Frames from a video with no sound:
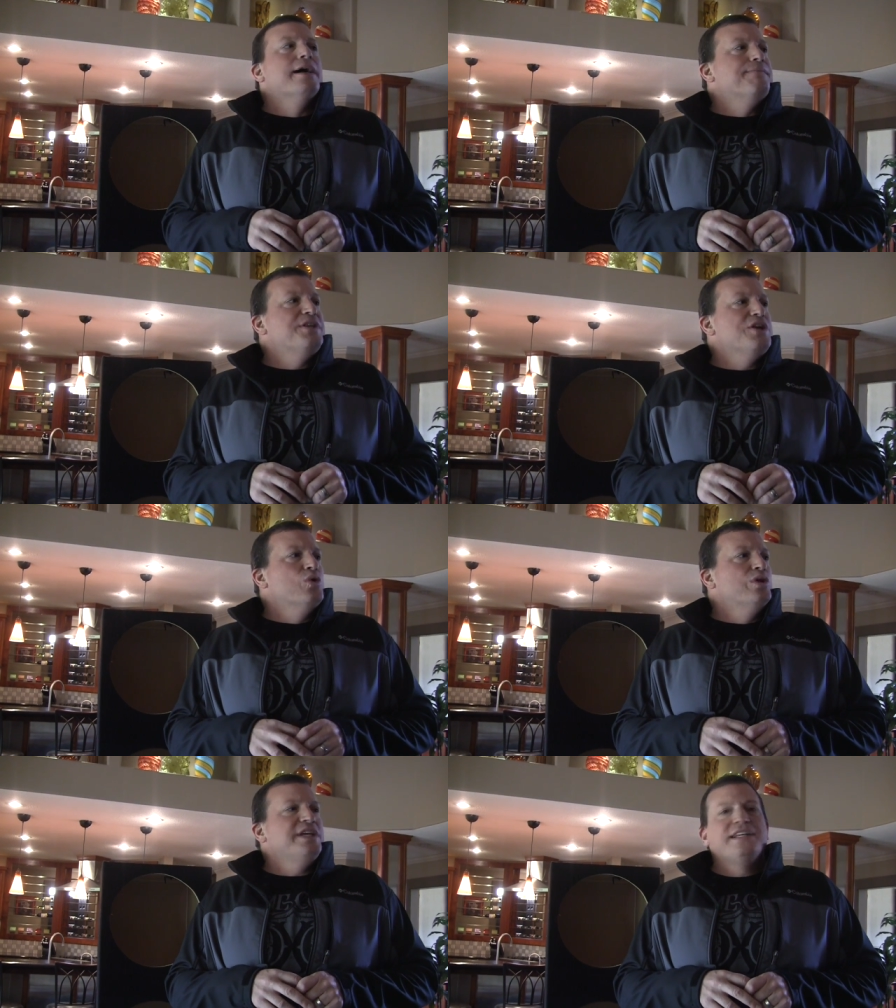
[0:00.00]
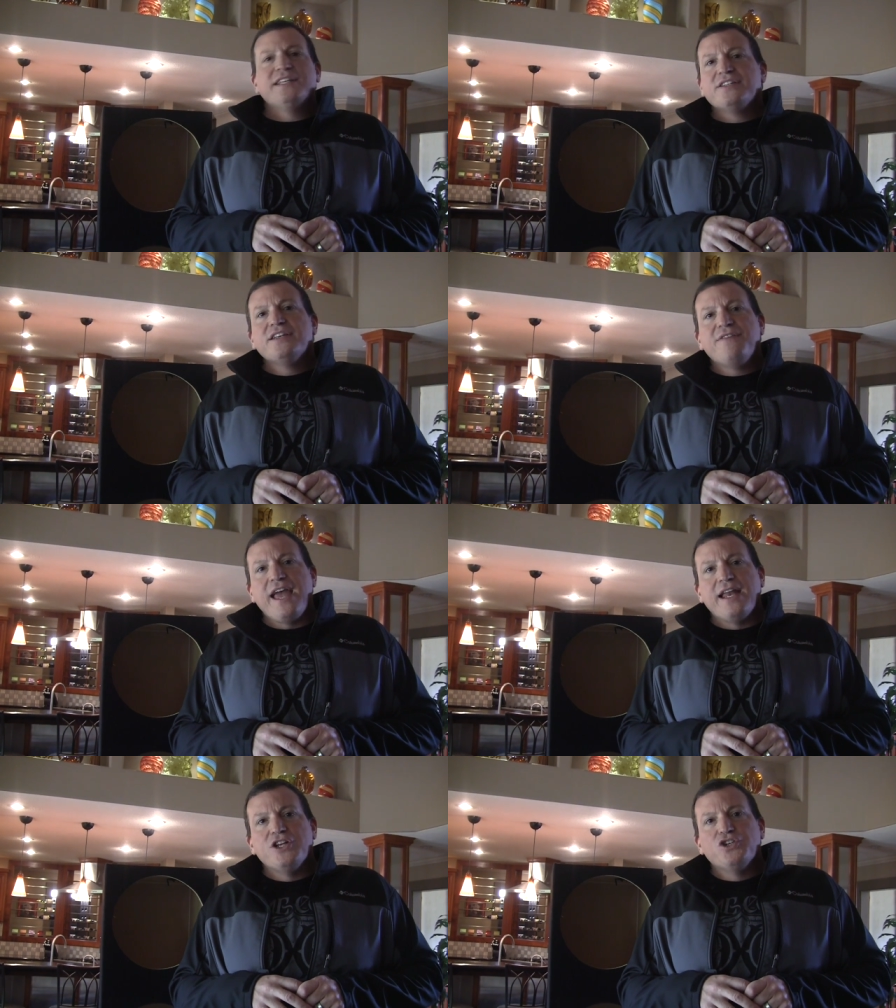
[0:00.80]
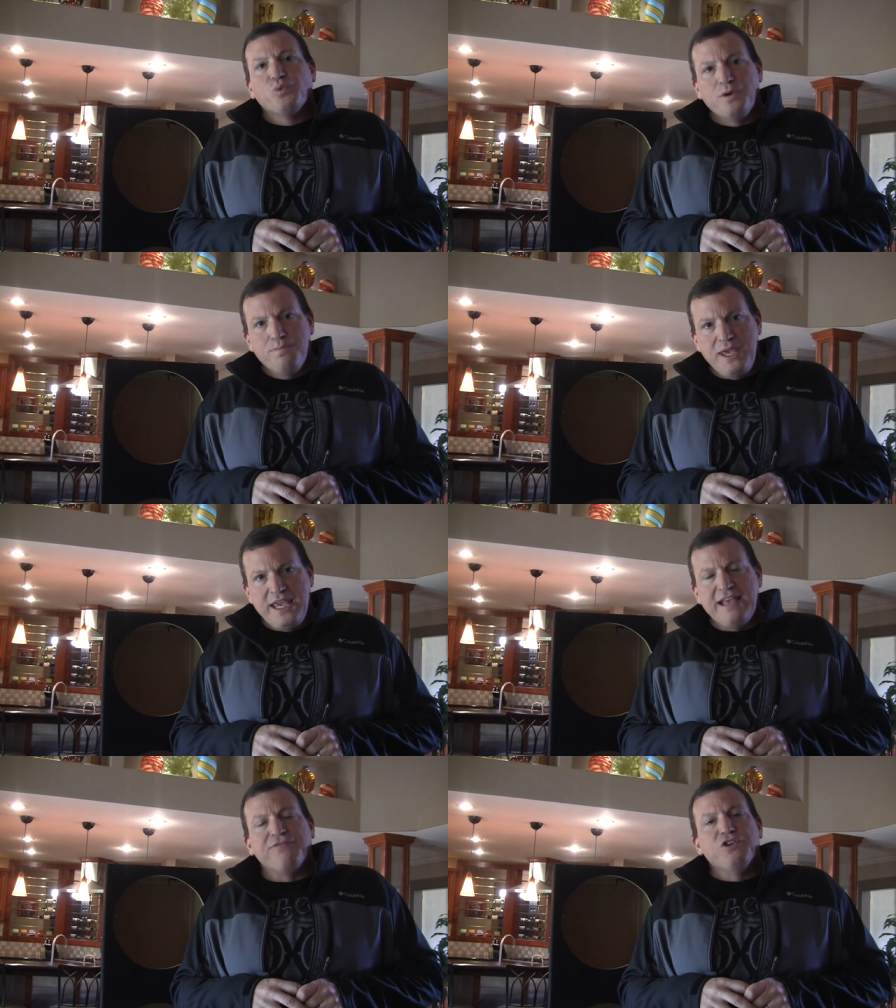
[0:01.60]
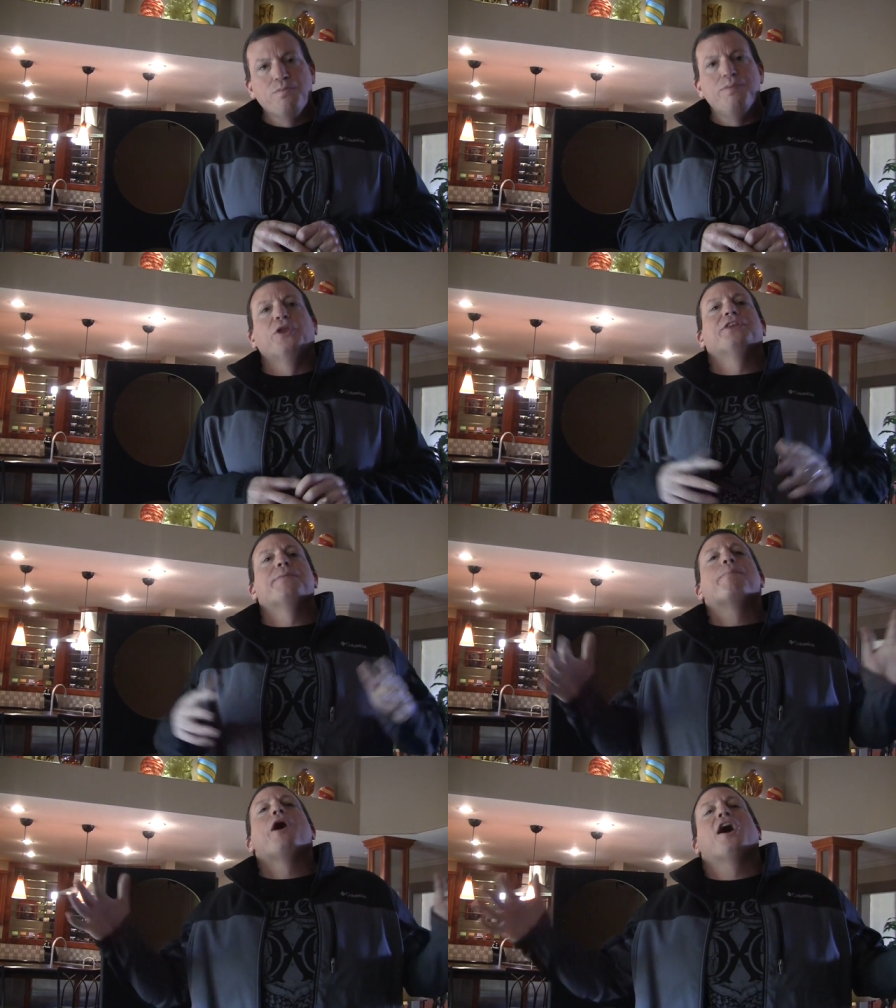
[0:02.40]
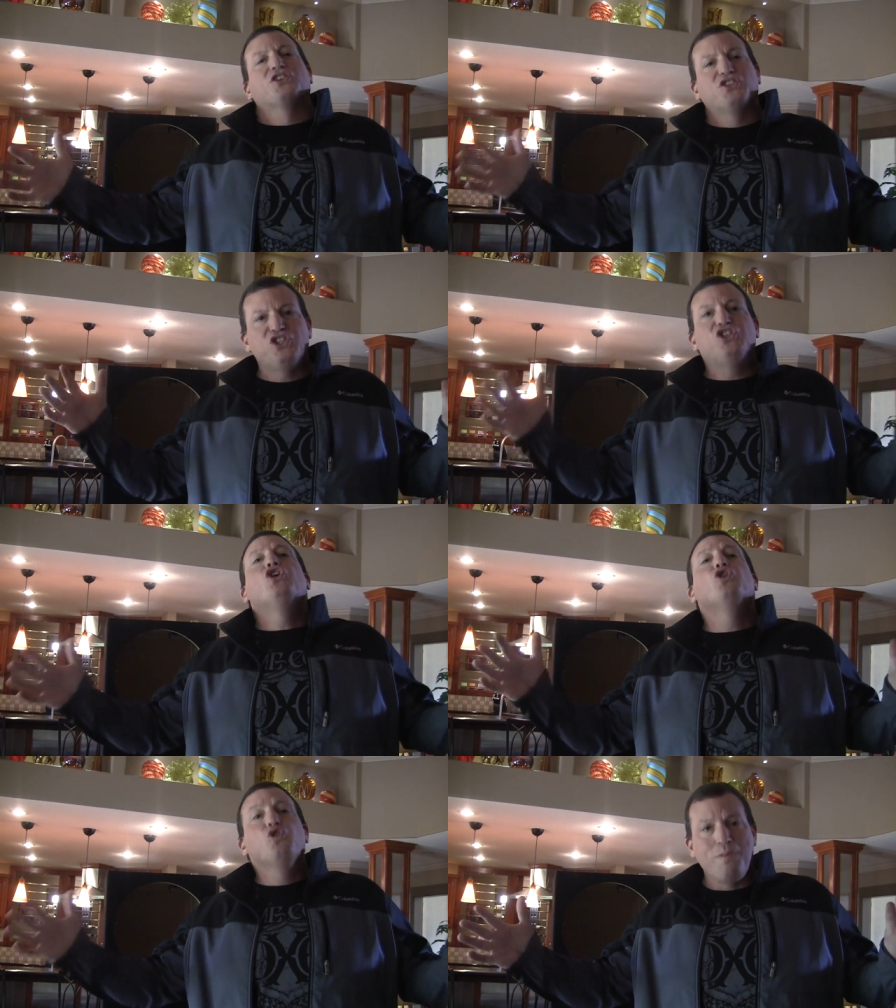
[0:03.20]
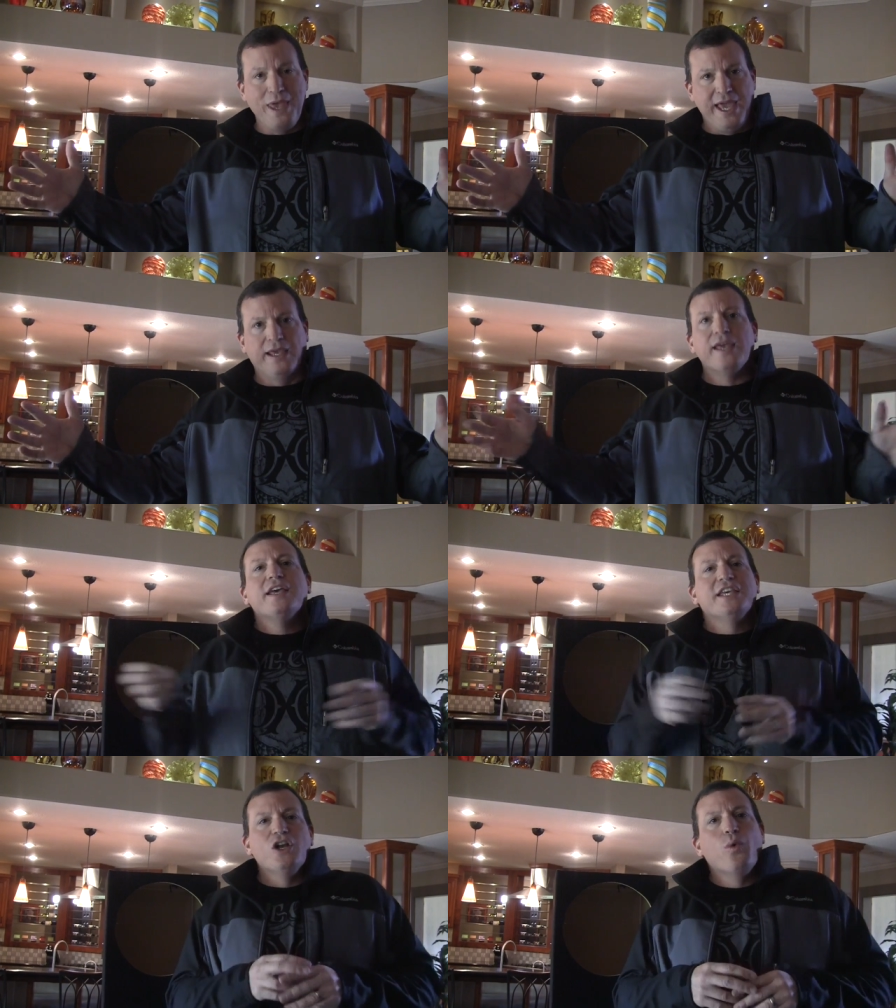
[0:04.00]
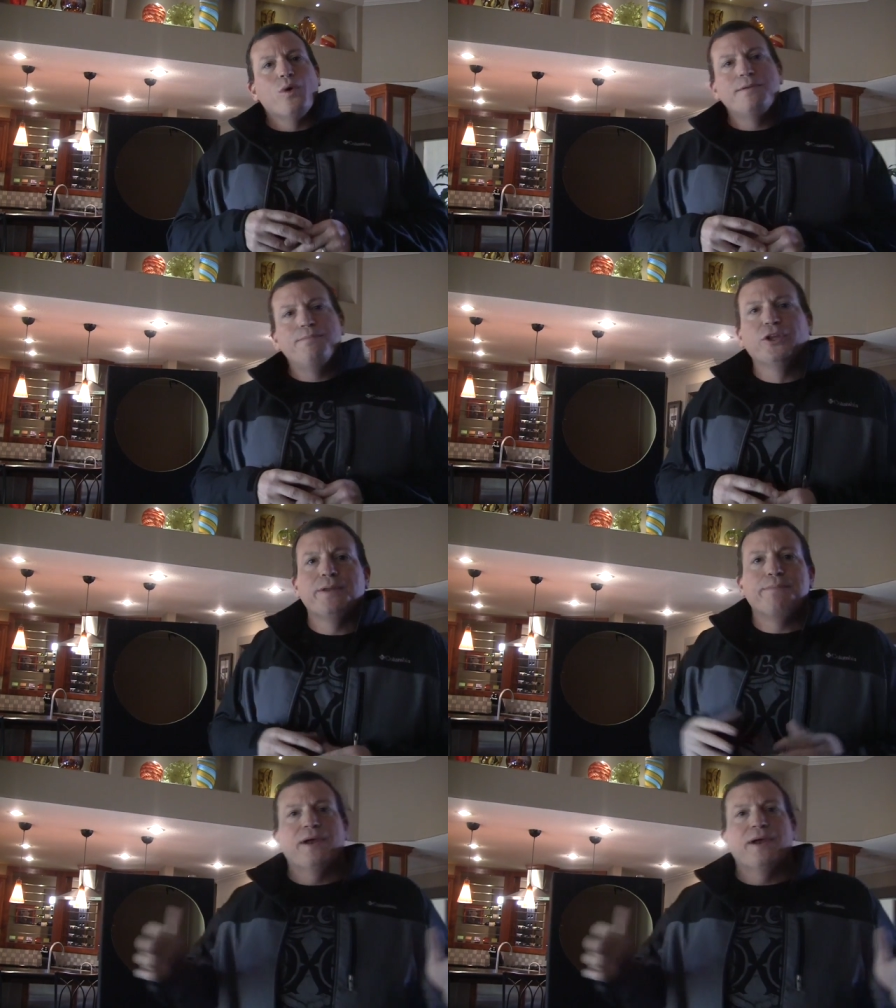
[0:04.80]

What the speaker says: The only disadvantage would be if you build the box too big. You don't want to build the